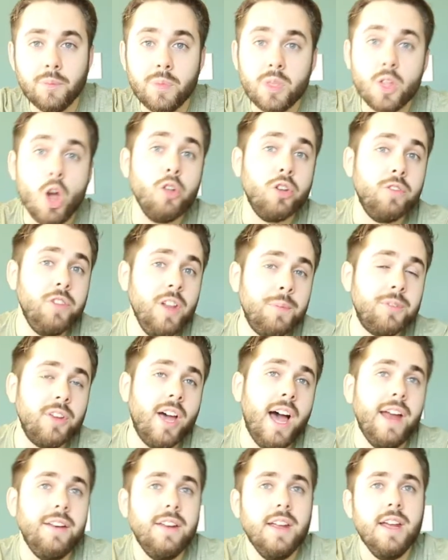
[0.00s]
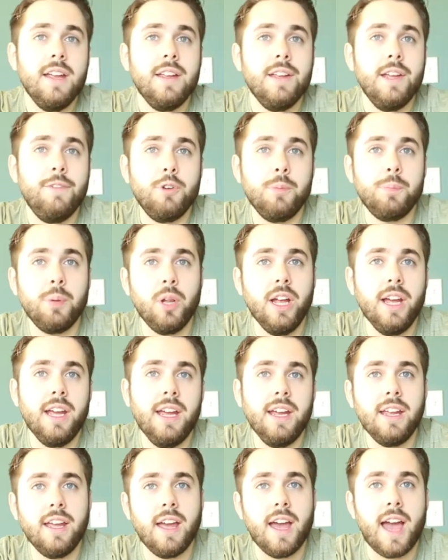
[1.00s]
On the flip side, if you're
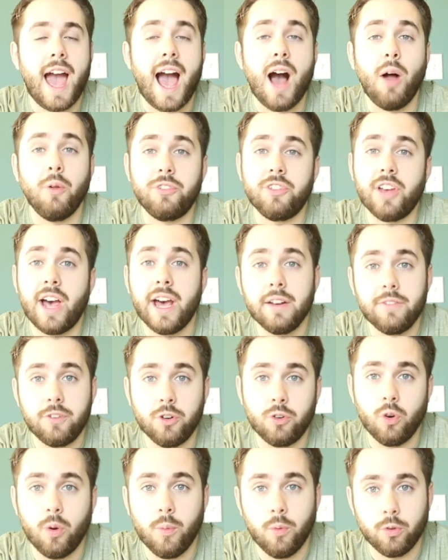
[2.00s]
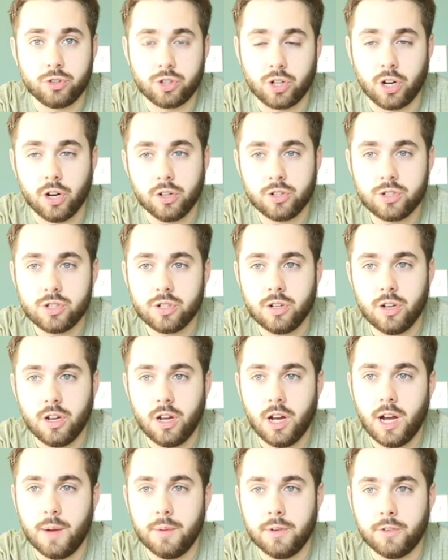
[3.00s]
playing outside of your normal church,
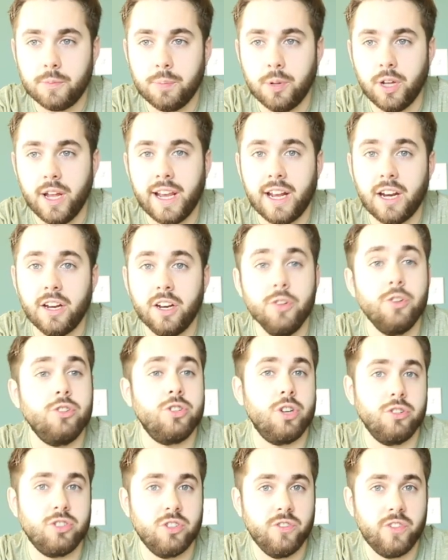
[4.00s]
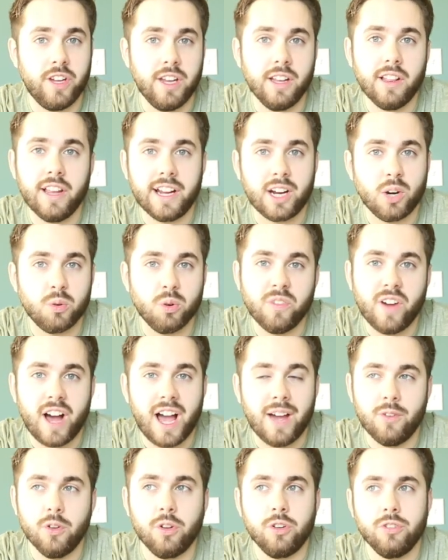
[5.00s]
if you're playing at another church event like a
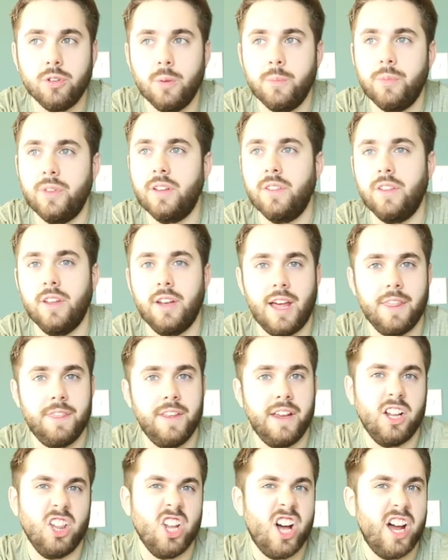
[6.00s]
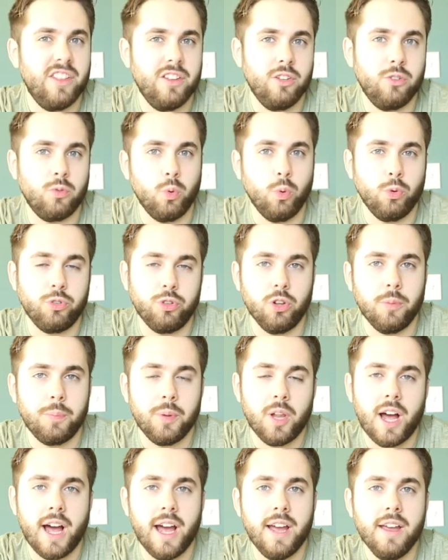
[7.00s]
revival or something, then I think a lot of these rules still
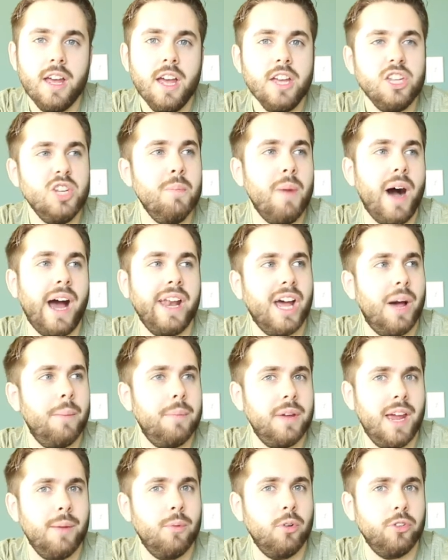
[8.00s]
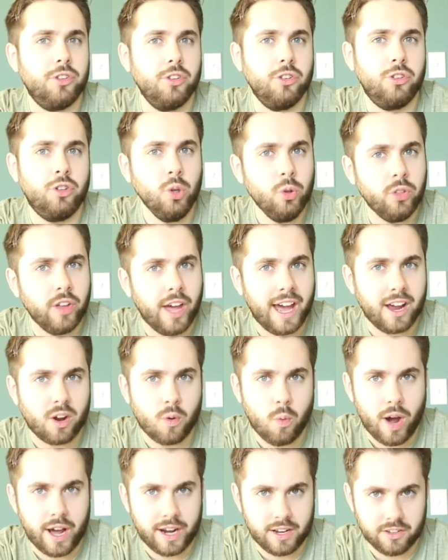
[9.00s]
apply. You might not be able to do that
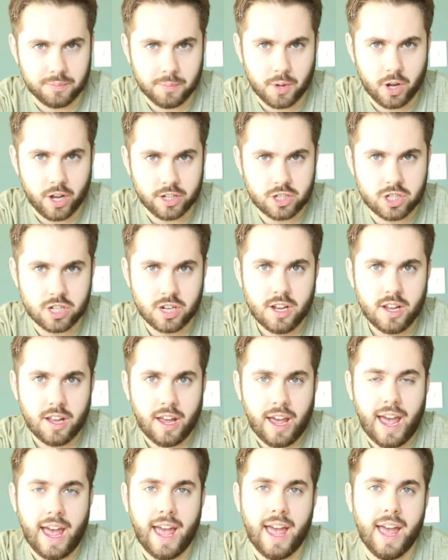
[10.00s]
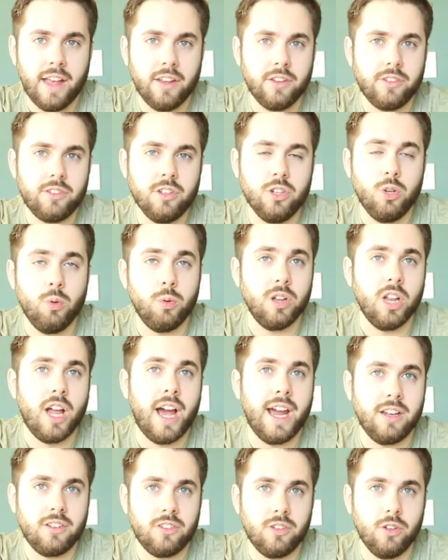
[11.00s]
quite as much as you would
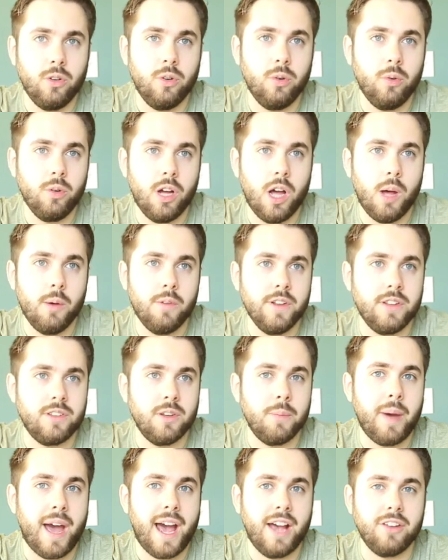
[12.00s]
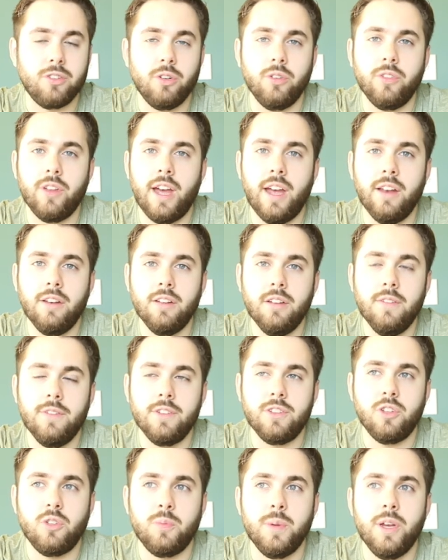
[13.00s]
like to if it's
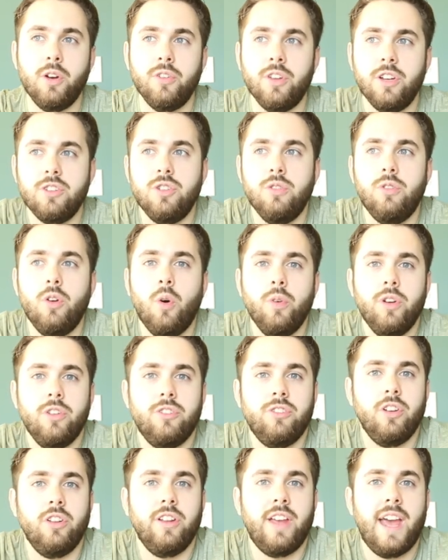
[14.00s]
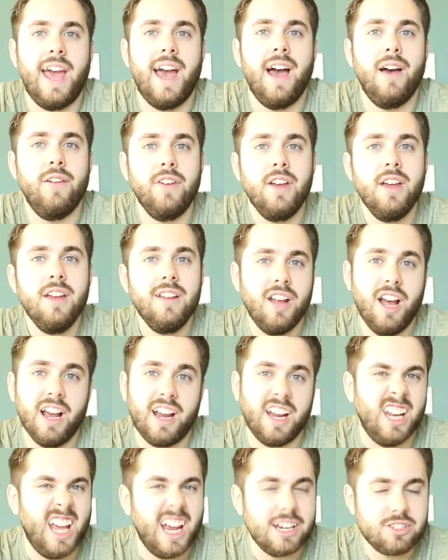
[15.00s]
a speaker that you don't necessarily have a
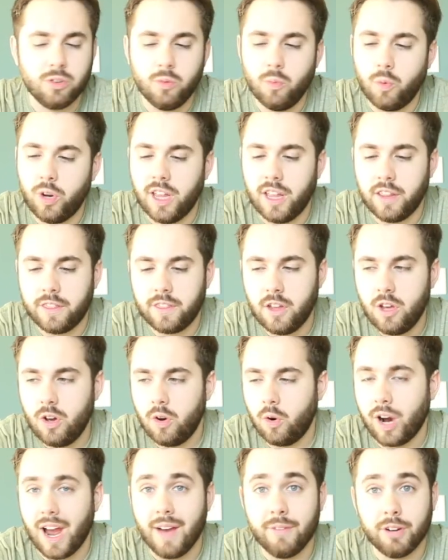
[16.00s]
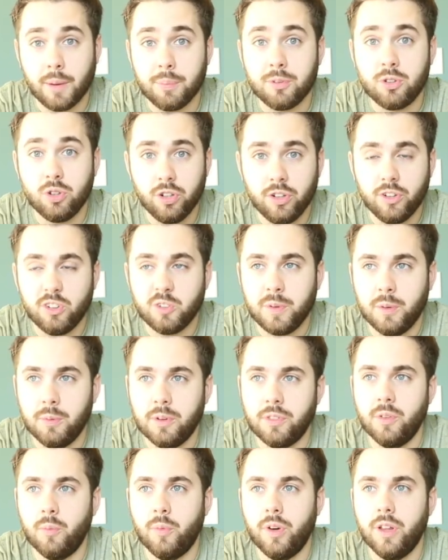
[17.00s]
connection with or have an opportunity to speak
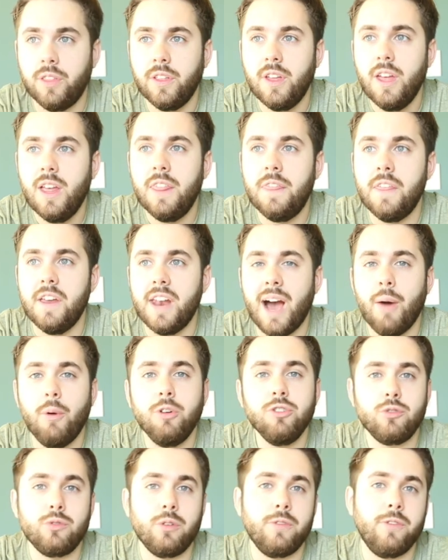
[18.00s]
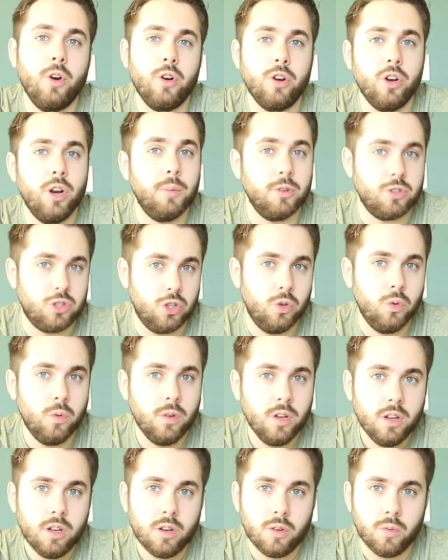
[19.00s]
with them with, then I would just refer to number 2,
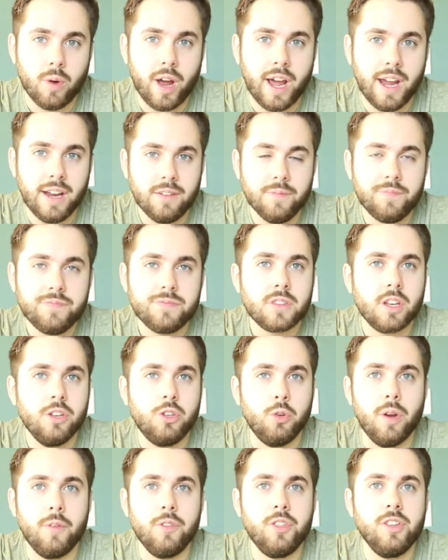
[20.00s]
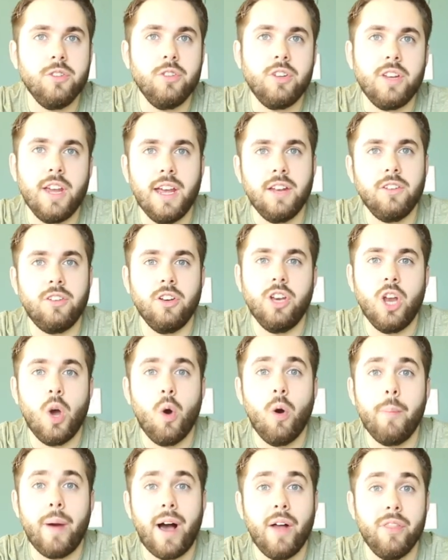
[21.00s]
right? You do everything you can to
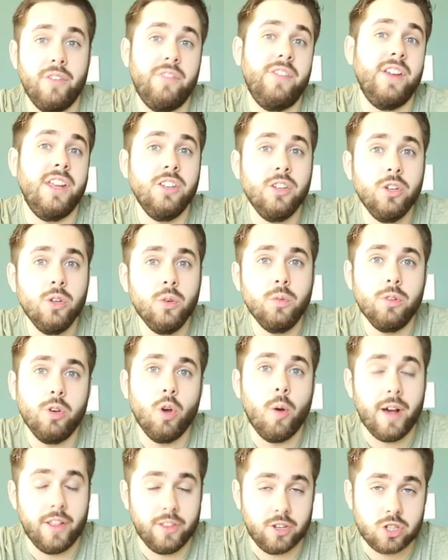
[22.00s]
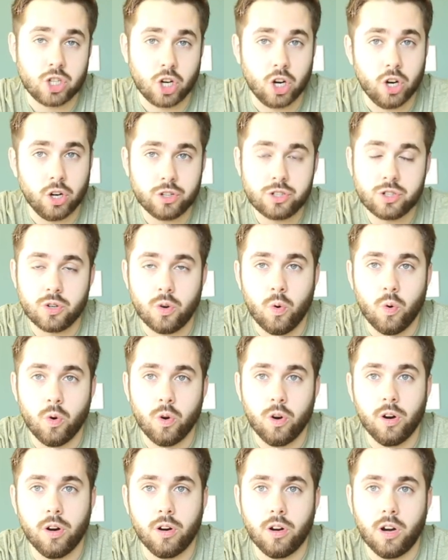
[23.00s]
know about the venue, know about the church,
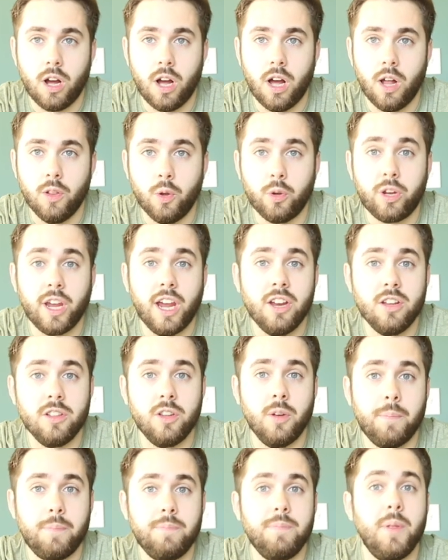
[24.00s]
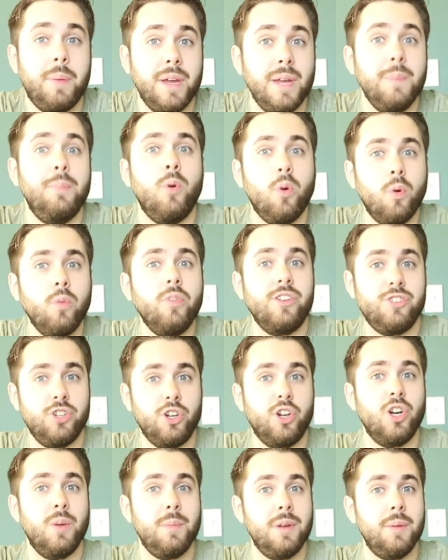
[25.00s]
or locate the people that
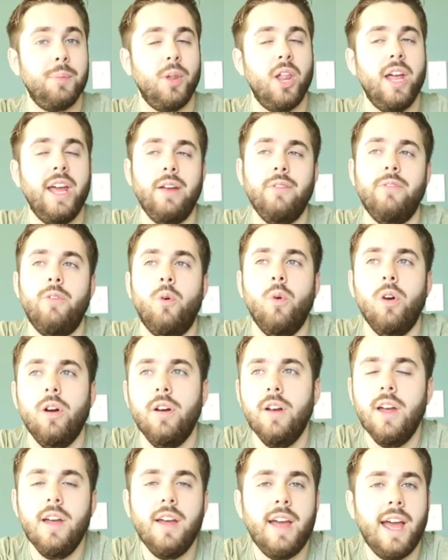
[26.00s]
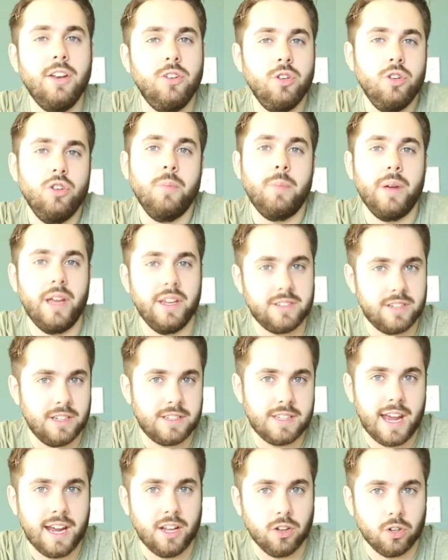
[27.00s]
you're going to be playing for, and do your best to
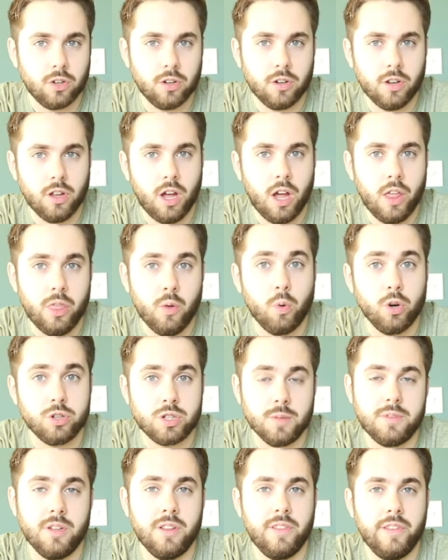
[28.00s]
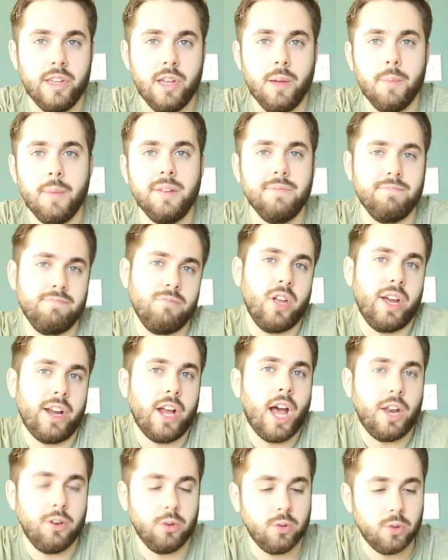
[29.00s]
tailor the worship to them and let
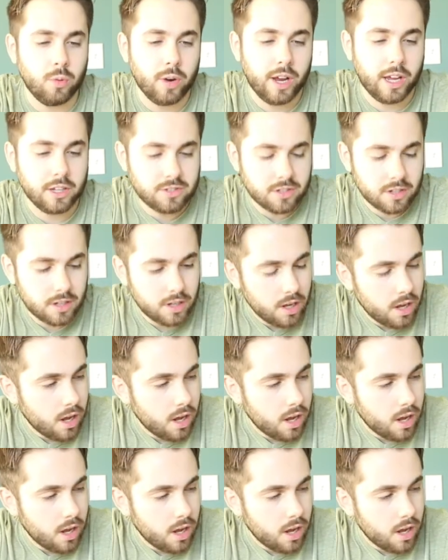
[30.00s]
God do the rest.